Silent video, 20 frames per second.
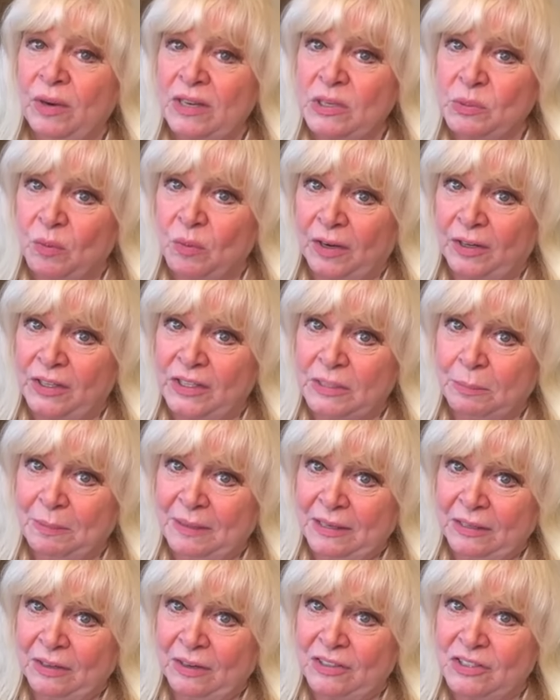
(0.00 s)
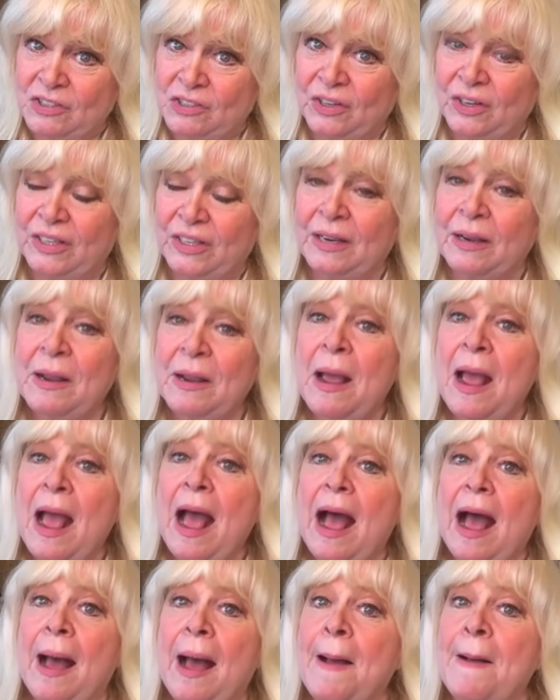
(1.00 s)
Always wanted to be in Australia,
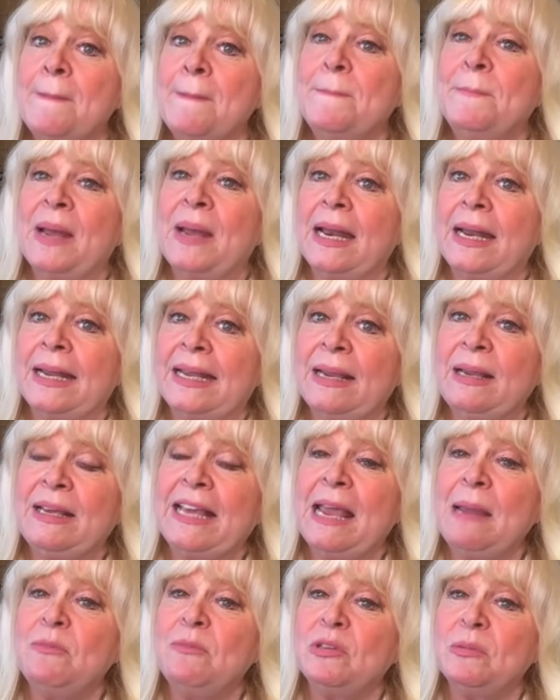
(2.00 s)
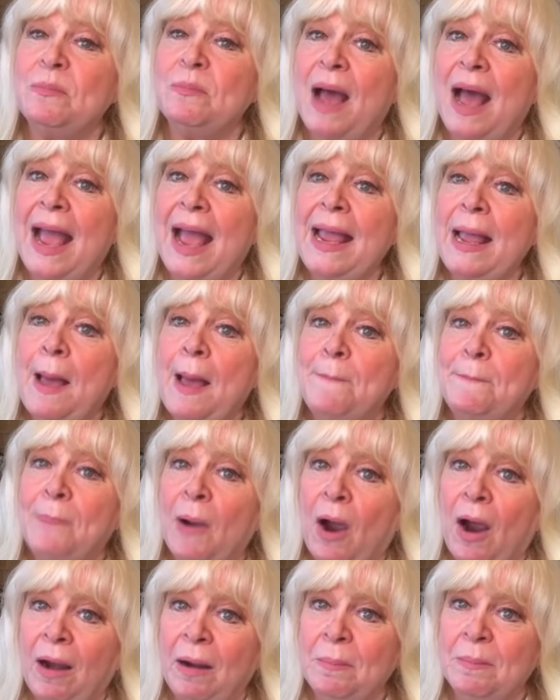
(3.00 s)
but he came to my
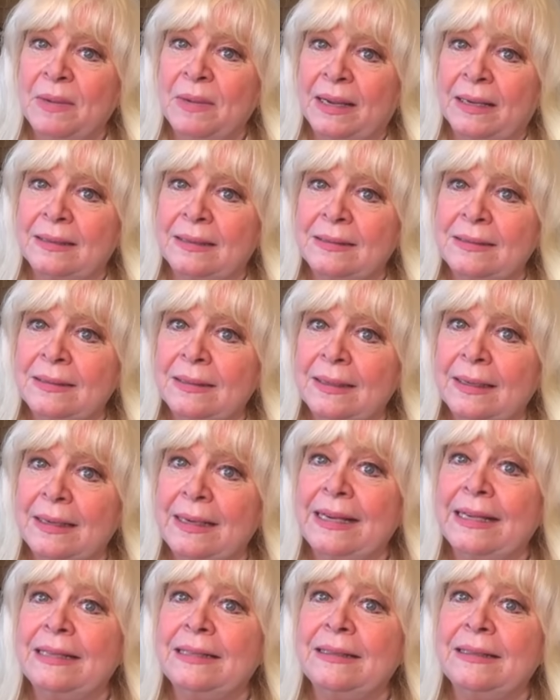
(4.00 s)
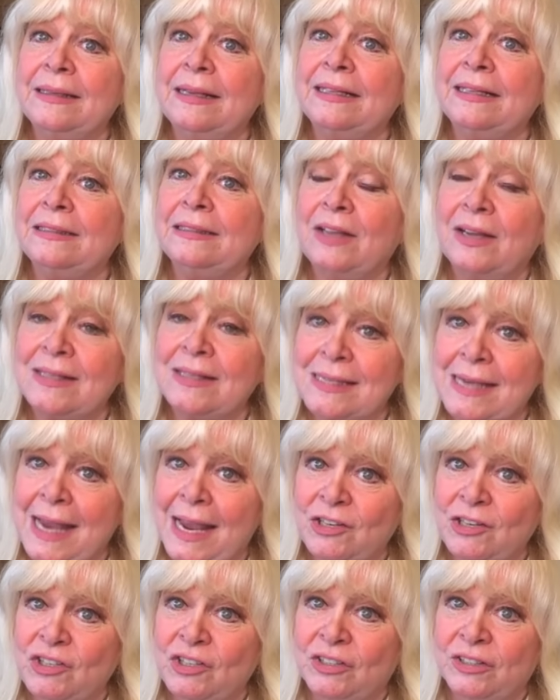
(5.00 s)
apartment in Los
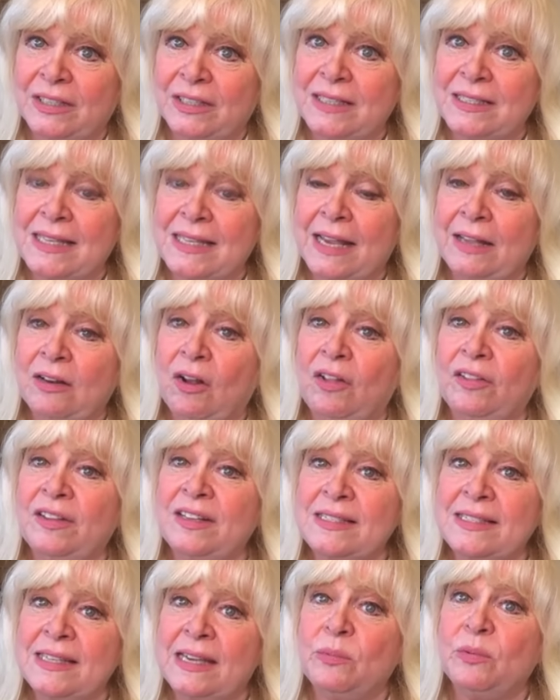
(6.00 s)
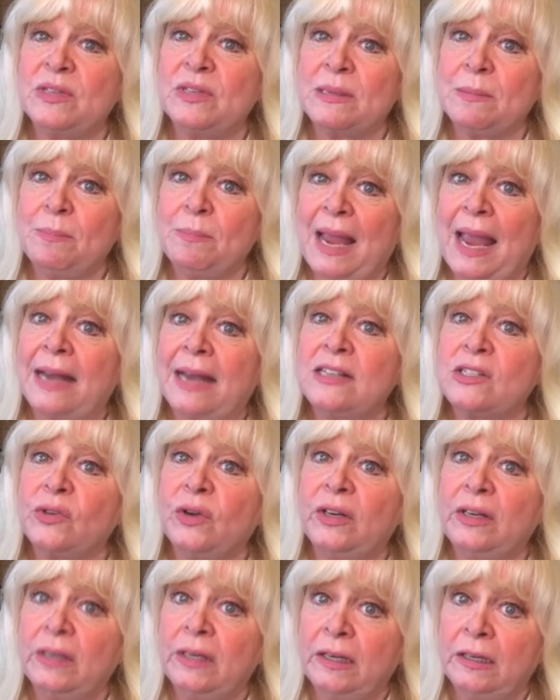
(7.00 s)
Angeles, and all they said was a man is
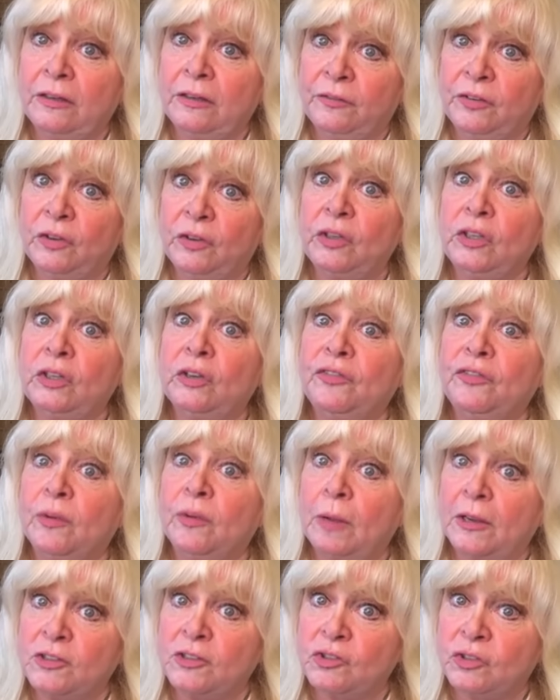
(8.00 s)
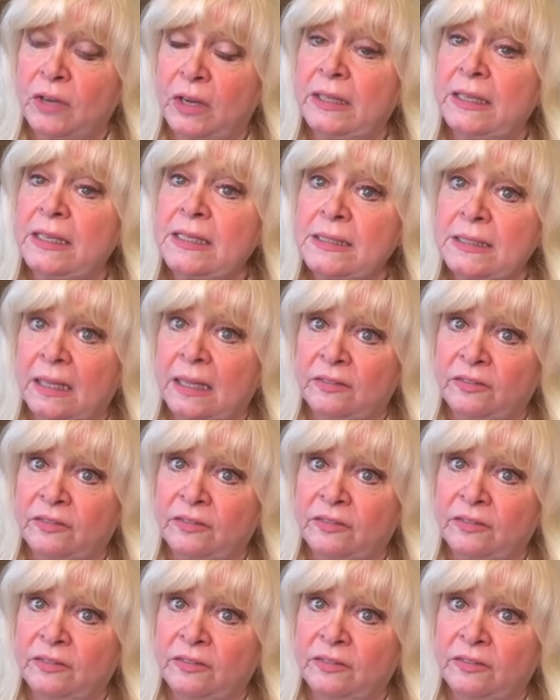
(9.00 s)
going to interview you from Australian